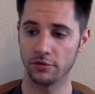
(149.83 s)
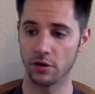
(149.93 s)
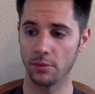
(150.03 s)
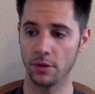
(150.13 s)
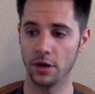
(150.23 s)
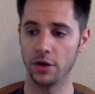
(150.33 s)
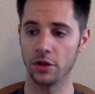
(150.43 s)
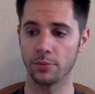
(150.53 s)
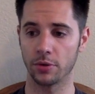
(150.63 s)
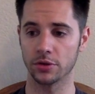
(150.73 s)

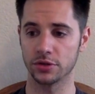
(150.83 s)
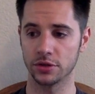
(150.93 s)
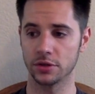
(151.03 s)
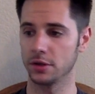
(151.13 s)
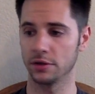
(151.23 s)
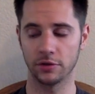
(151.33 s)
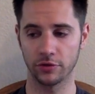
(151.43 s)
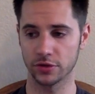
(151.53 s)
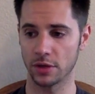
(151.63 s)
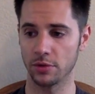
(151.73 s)
another person. For
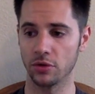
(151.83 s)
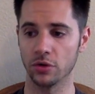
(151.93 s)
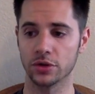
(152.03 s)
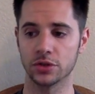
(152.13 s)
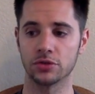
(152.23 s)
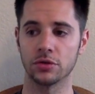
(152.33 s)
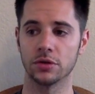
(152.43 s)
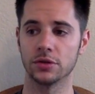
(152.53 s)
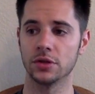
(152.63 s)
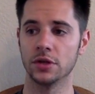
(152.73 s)
example, in
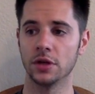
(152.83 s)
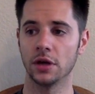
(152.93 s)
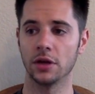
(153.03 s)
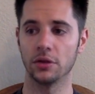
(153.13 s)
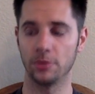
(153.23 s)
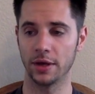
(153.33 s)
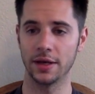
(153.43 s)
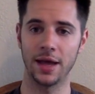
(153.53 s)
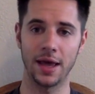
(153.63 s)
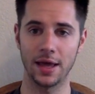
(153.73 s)
orchestras, they'll play
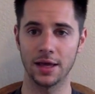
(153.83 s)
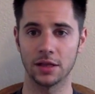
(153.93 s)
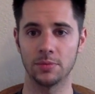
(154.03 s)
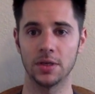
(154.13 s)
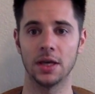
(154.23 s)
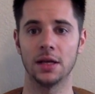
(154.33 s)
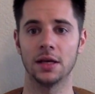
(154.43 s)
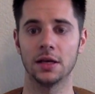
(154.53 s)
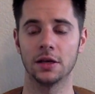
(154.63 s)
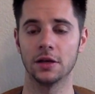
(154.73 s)
an A at the
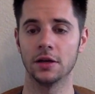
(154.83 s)
beginning,